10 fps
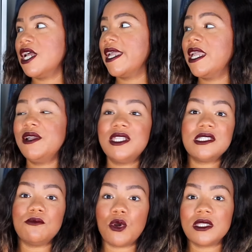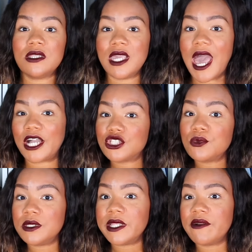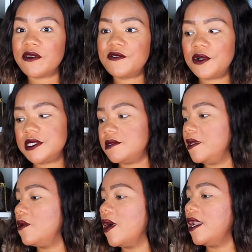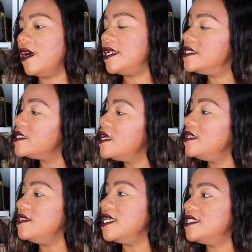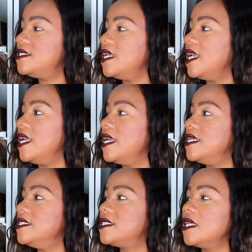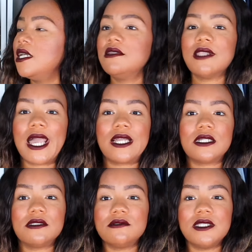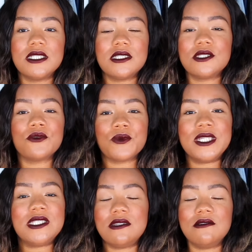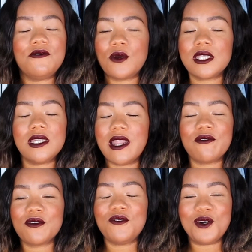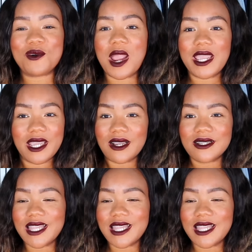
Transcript: I carry this more than the actual Neverfull, to be quite honest. This is like this is the reason for the Neverfull right here.